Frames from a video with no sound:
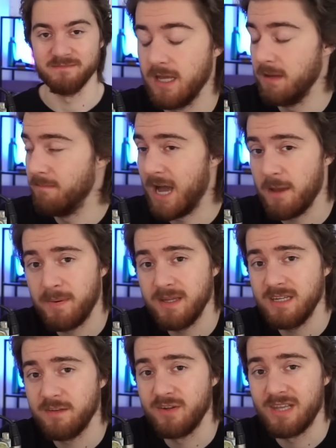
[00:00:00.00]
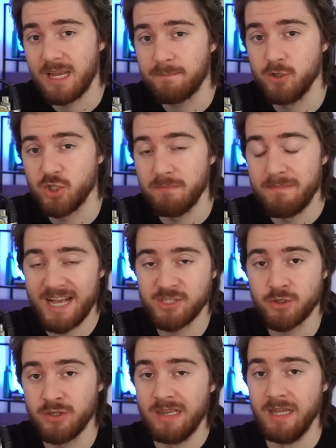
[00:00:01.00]
In my opinion, if you like pushing magic
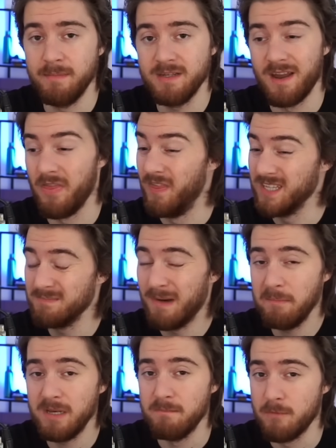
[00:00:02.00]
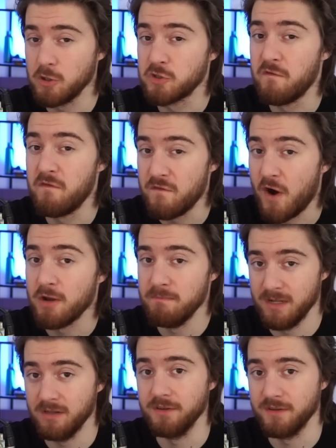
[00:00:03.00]
to the limit, this might be the most fun build.